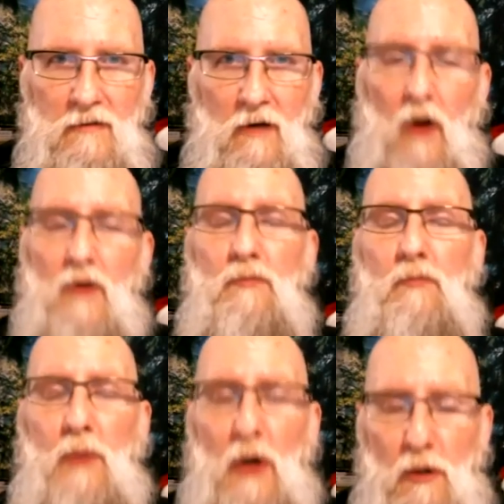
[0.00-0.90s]
on
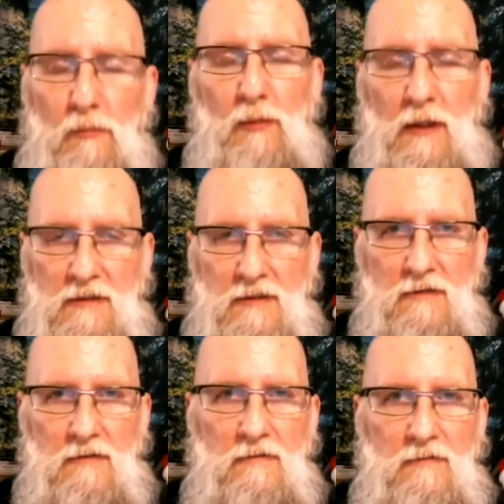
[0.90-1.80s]

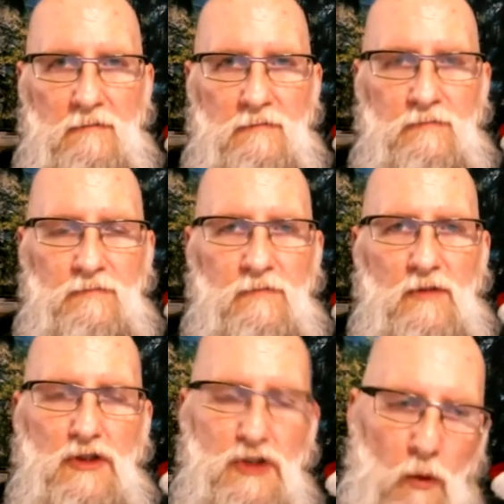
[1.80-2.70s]
purpose,
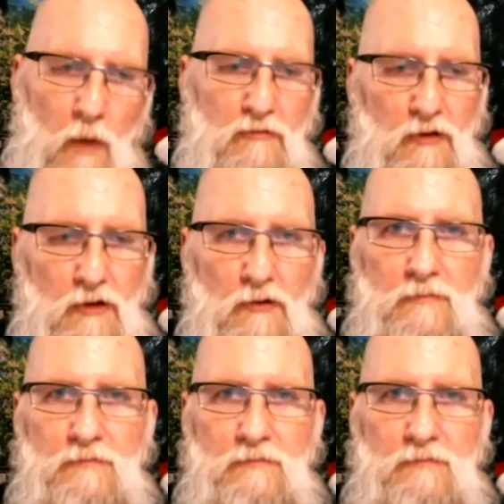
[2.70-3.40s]
show up for you.